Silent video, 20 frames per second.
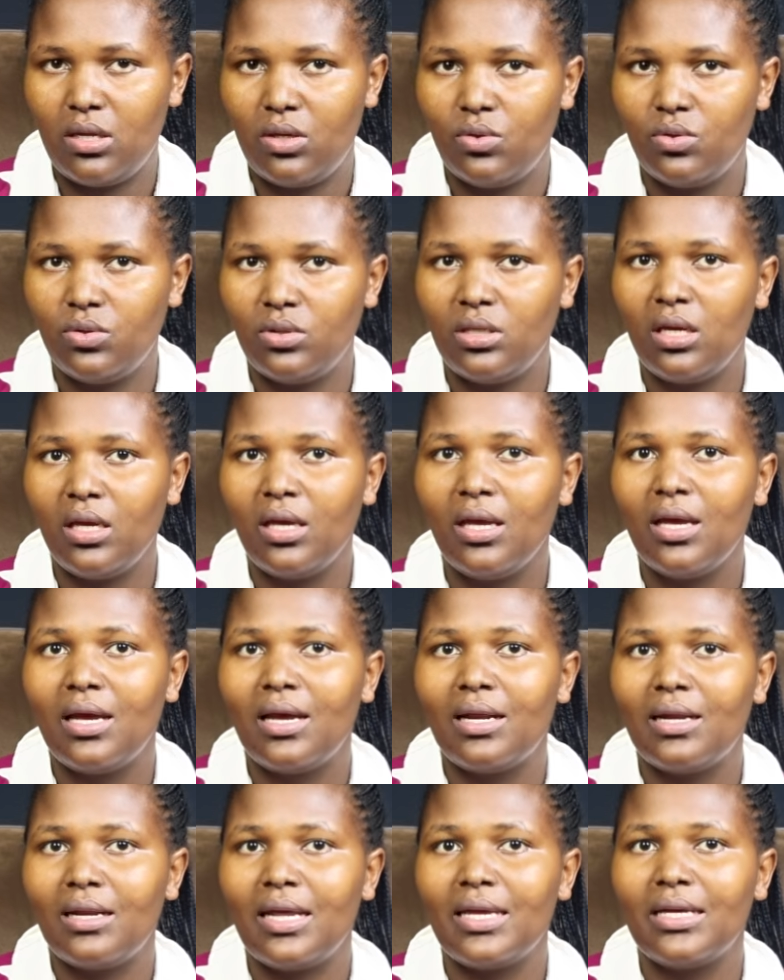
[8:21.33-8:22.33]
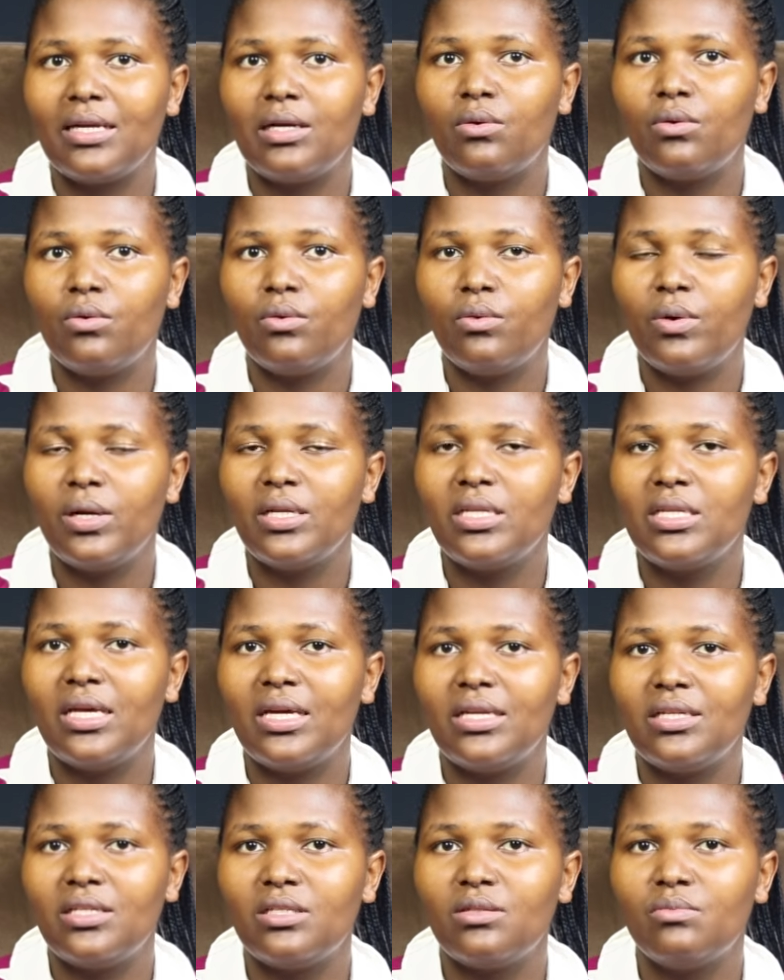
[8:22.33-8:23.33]
You see, like when
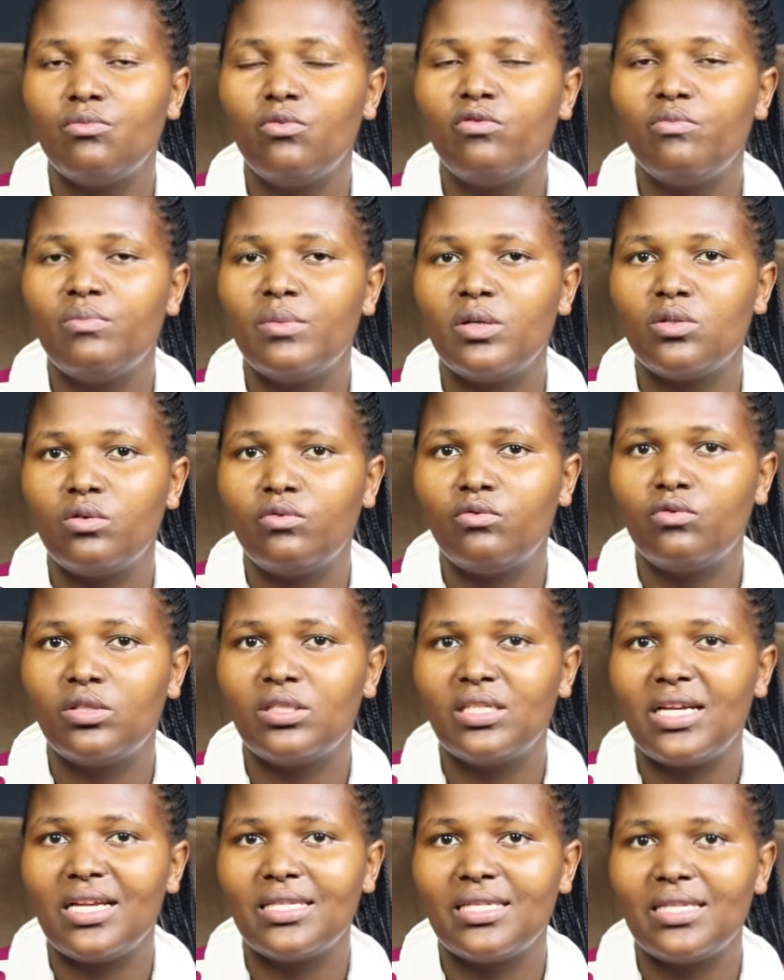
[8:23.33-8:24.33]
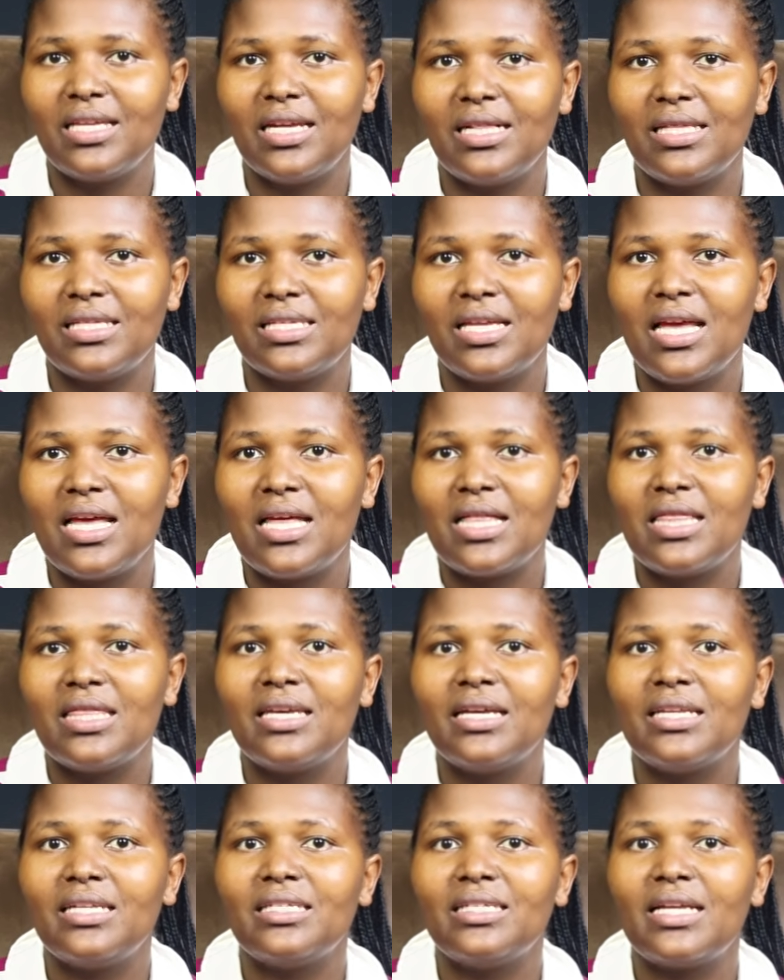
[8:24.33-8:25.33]
there is movement of water in cells,
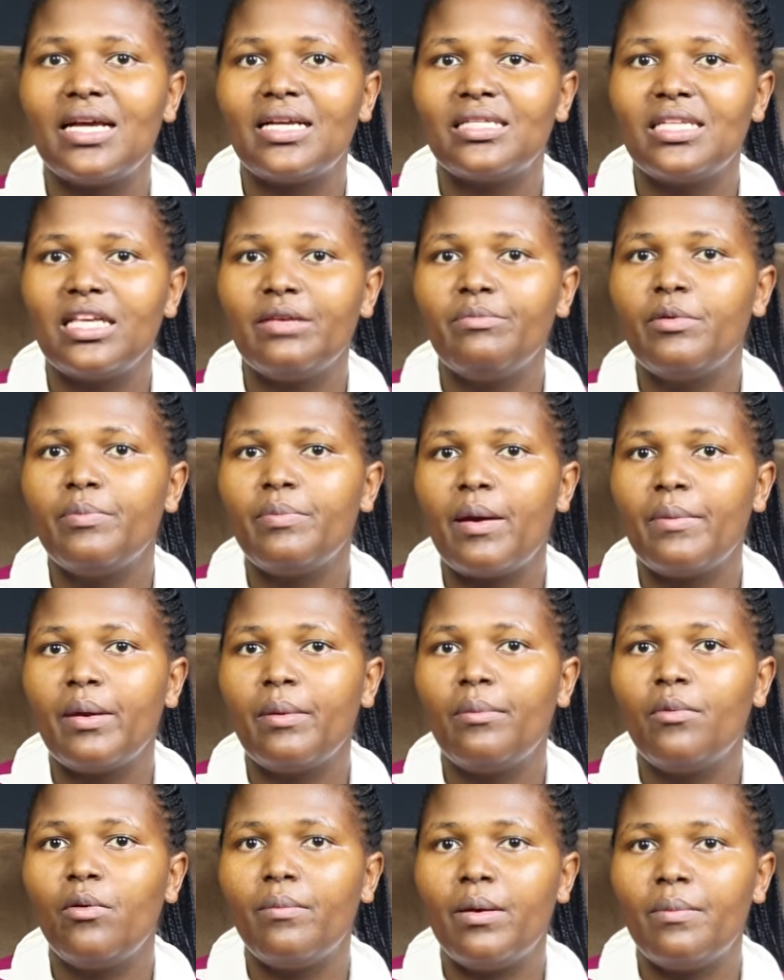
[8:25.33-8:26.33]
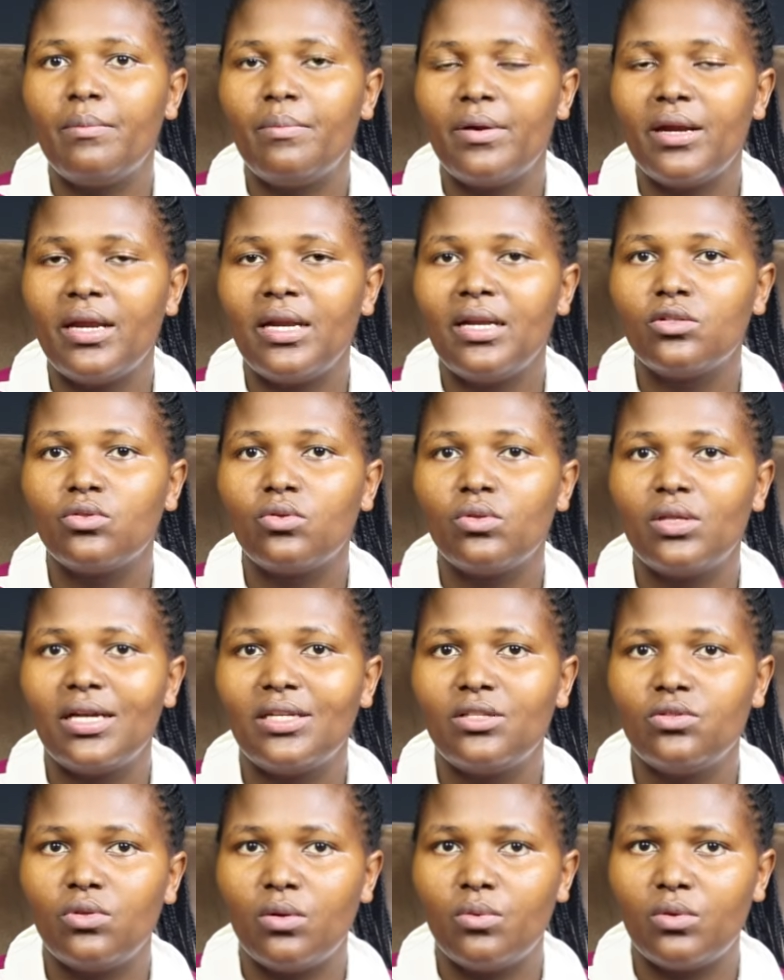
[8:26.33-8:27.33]
there is a semi-permeable membrane, so
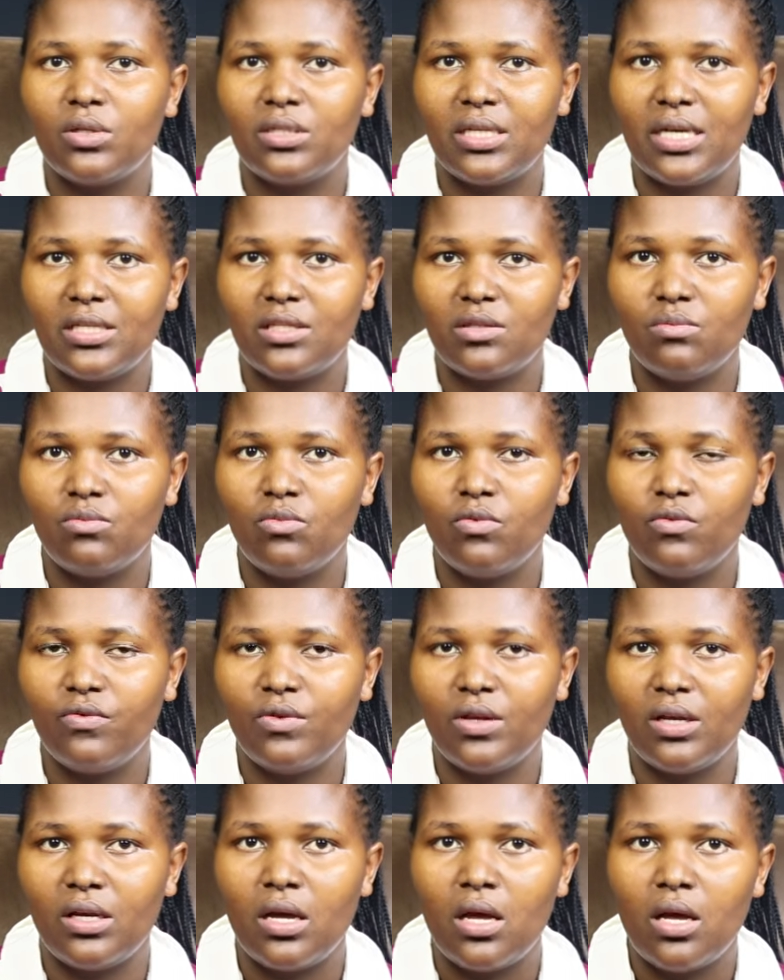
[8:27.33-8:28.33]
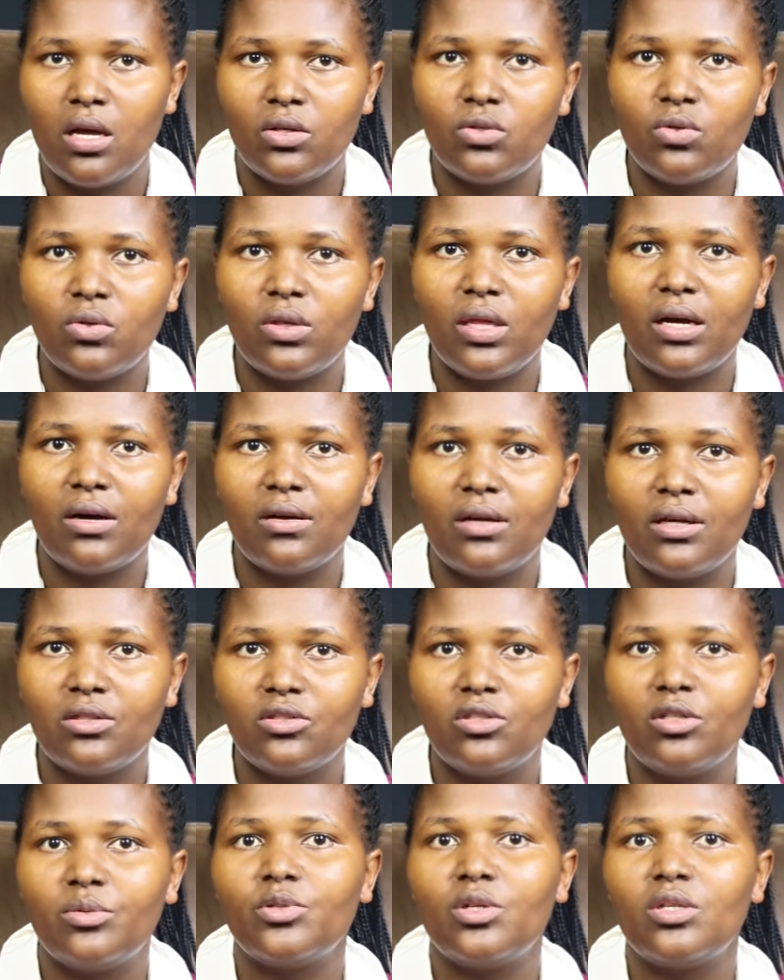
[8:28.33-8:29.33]
that is why water is moving. So the
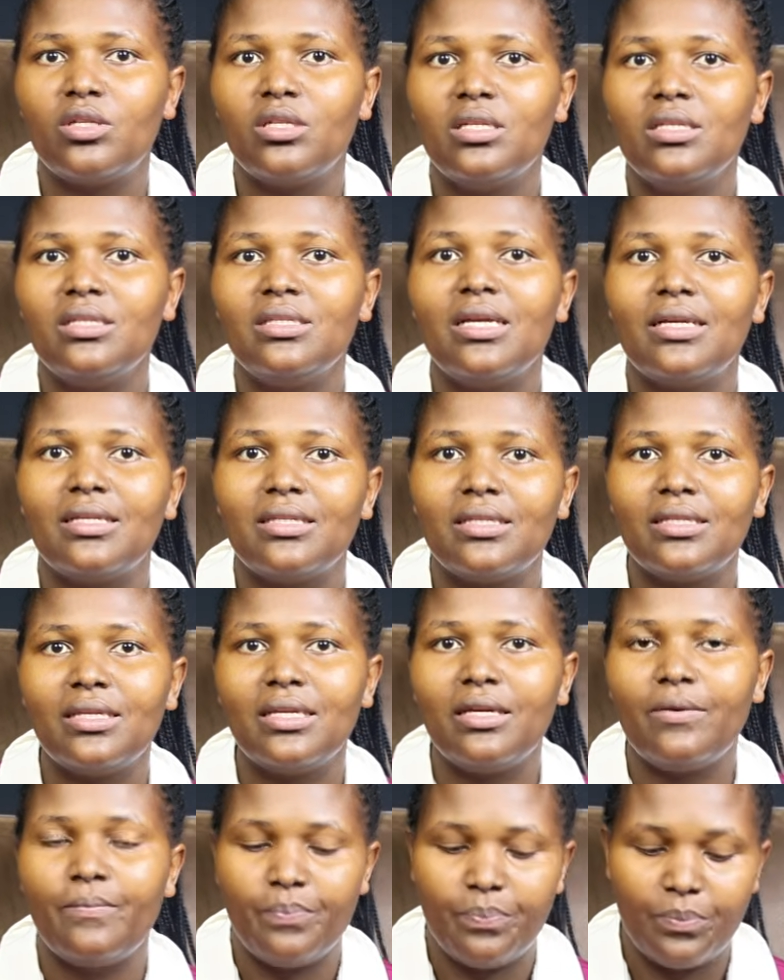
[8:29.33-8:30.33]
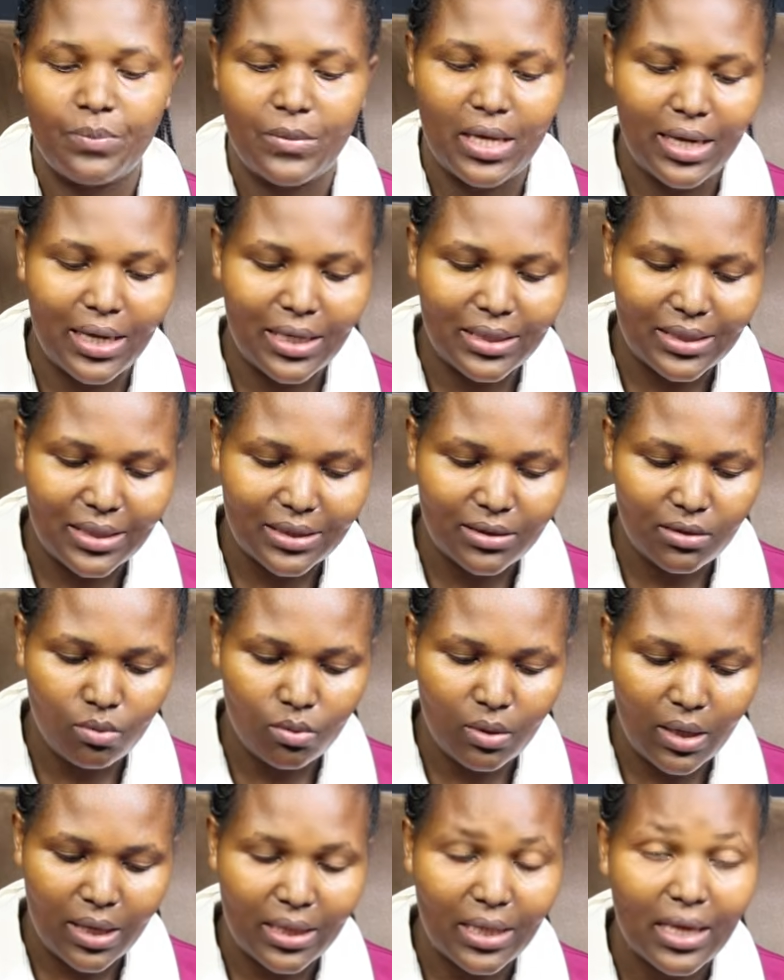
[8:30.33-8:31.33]
correct option is C. And let us
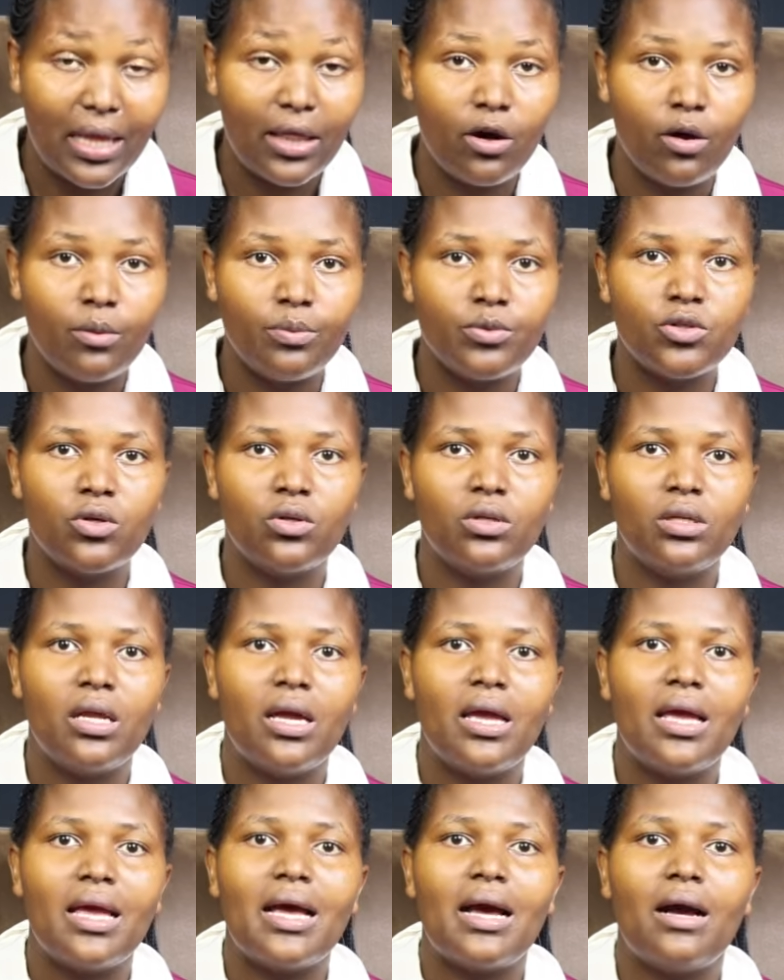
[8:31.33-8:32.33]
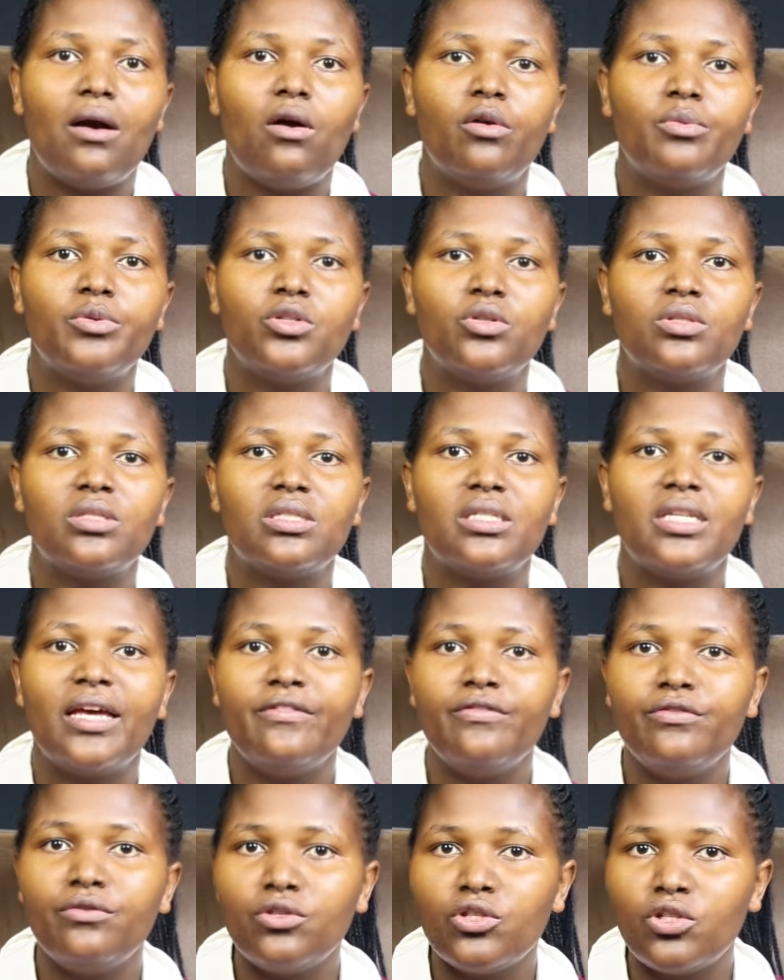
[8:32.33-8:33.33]
look at the other options.
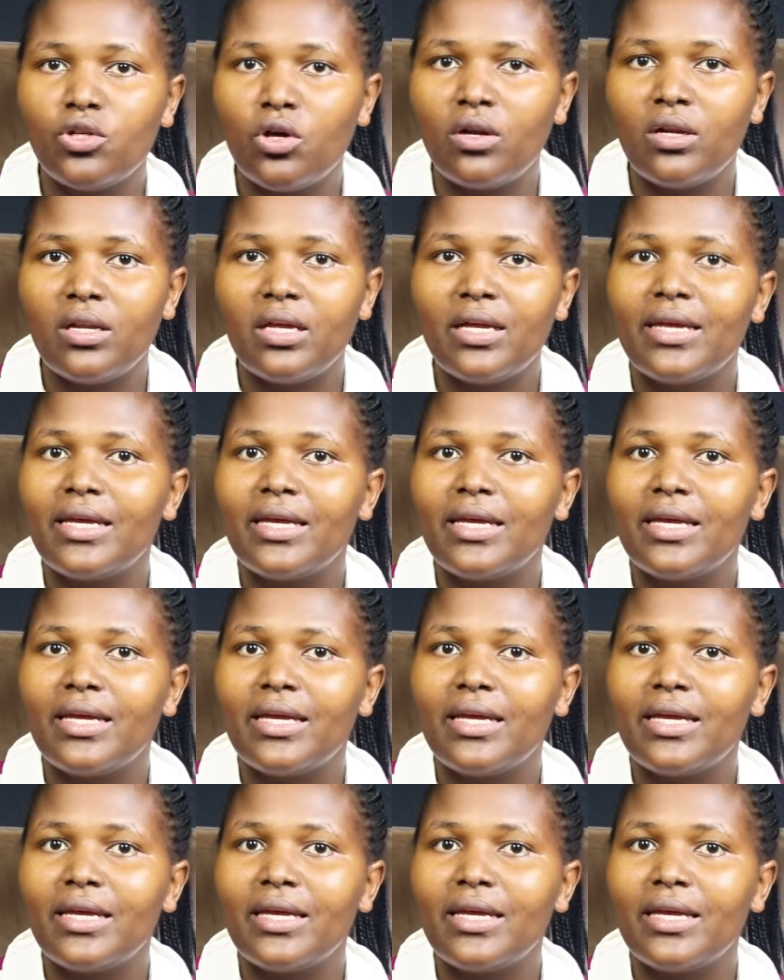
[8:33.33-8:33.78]
Diffusion